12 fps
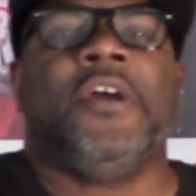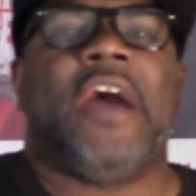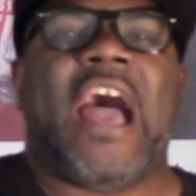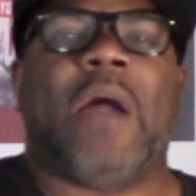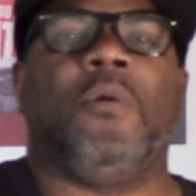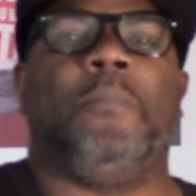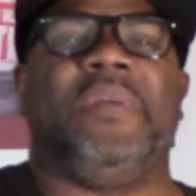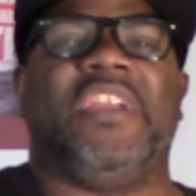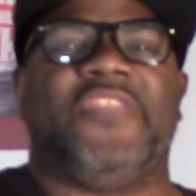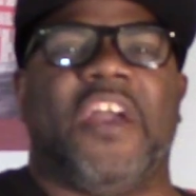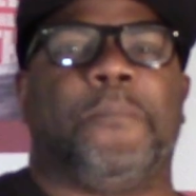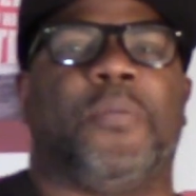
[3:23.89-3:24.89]
I will be
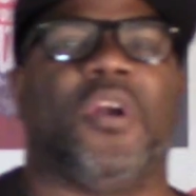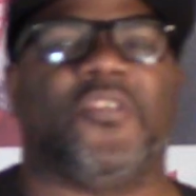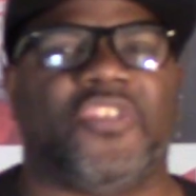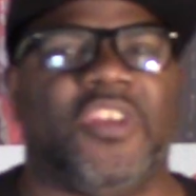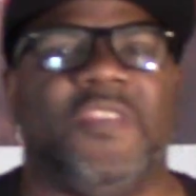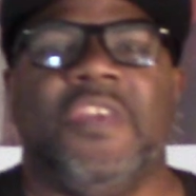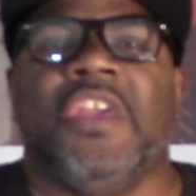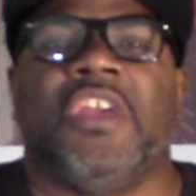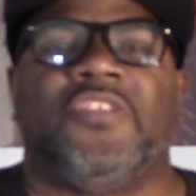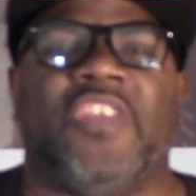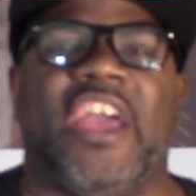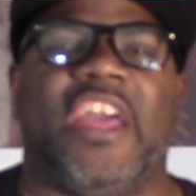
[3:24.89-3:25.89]
that person
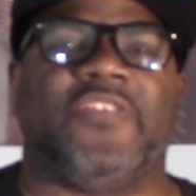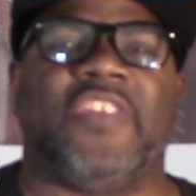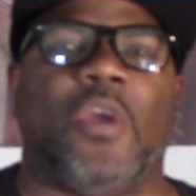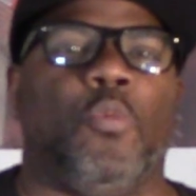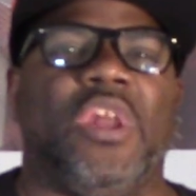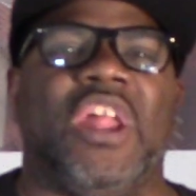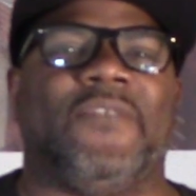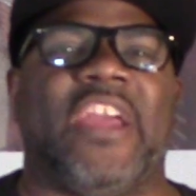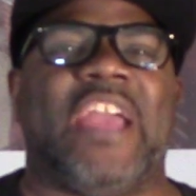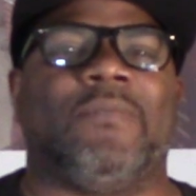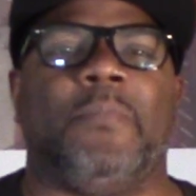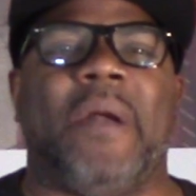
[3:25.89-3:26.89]
that That, that whenever
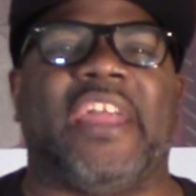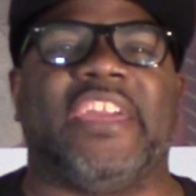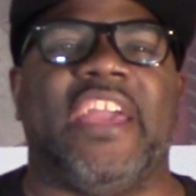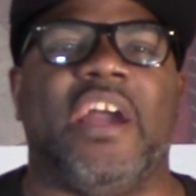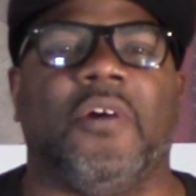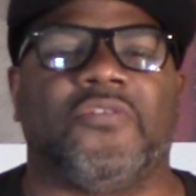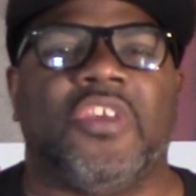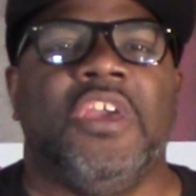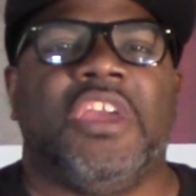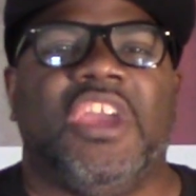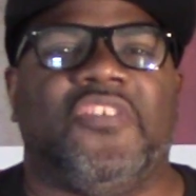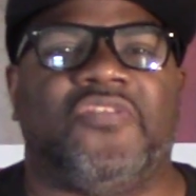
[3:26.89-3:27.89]
everybody else
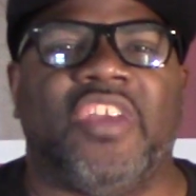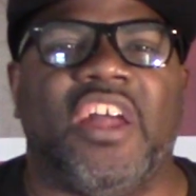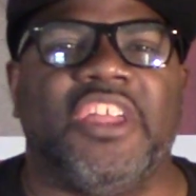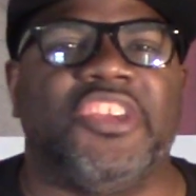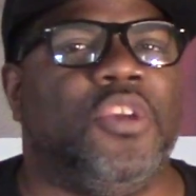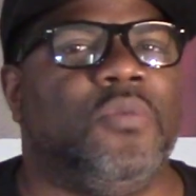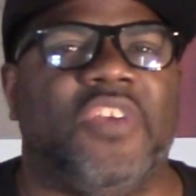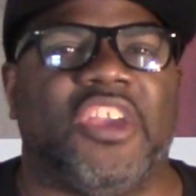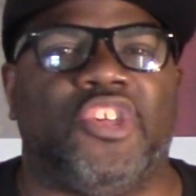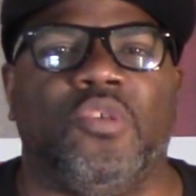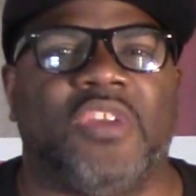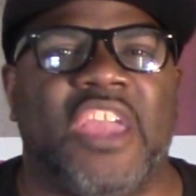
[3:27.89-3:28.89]
is telling you
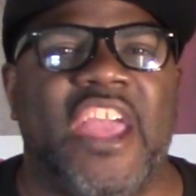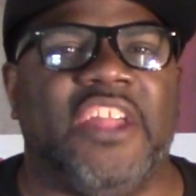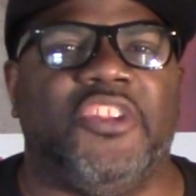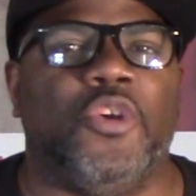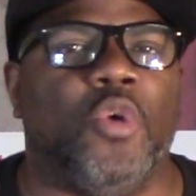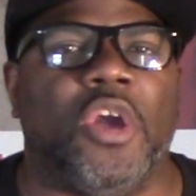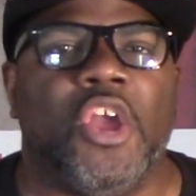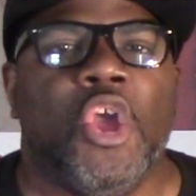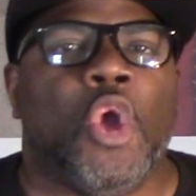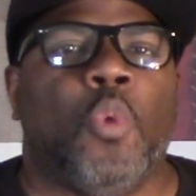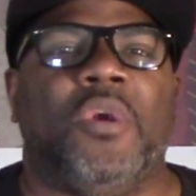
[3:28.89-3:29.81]
that you can't do it,